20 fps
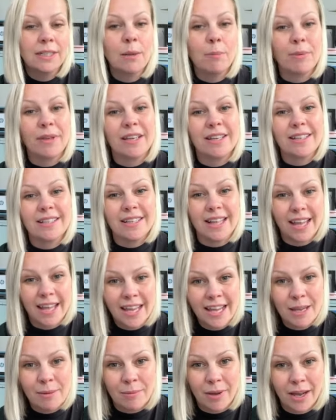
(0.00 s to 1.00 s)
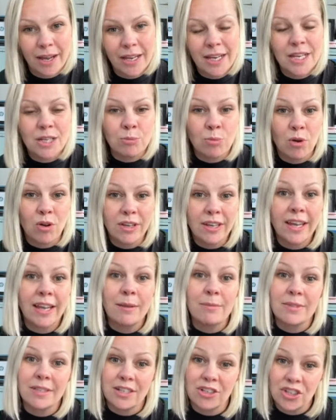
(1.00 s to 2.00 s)
because the HEMA is what
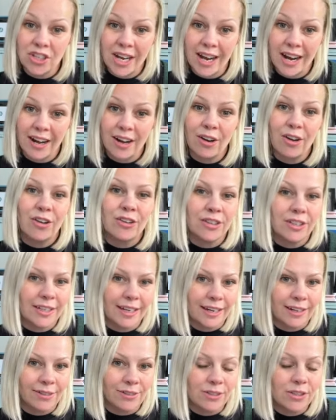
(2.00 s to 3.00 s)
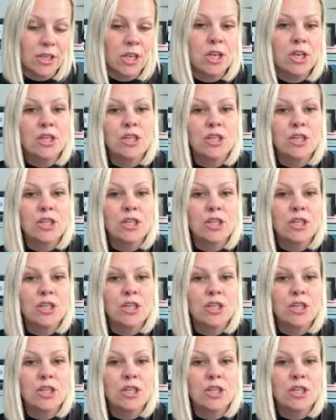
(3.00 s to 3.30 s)
keeps the gel on your nails.